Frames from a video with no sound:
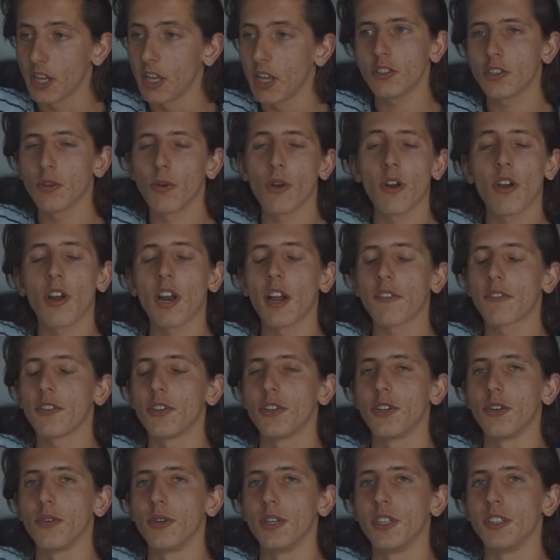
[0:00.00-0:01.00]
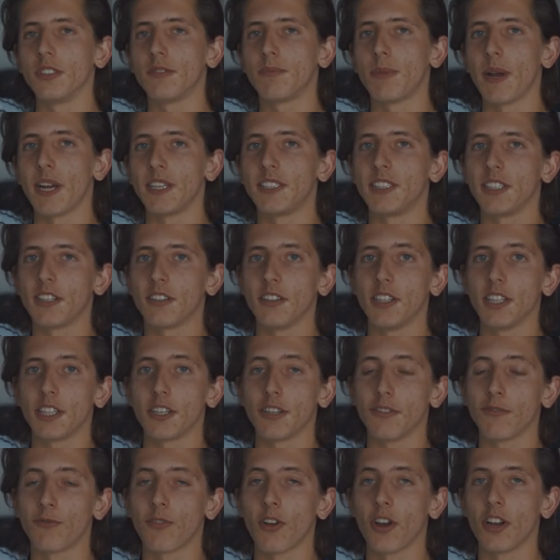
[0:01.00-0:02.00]
So what I'm gonna have to do is basically
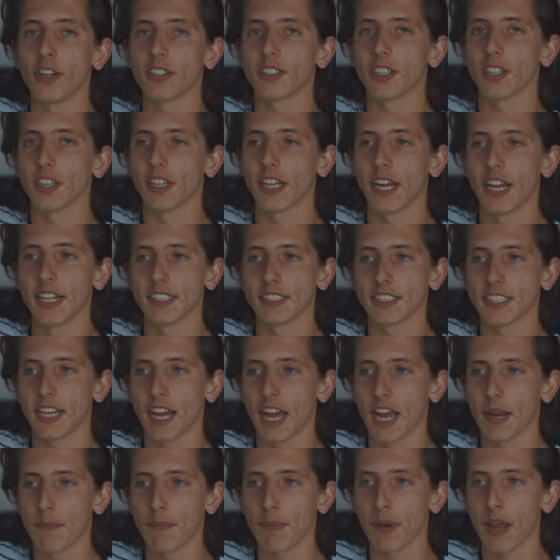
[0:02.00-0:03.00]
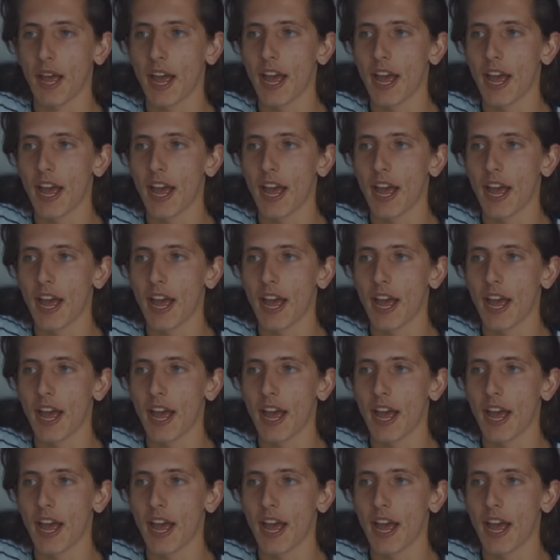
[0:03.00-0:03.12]
convert it to landscape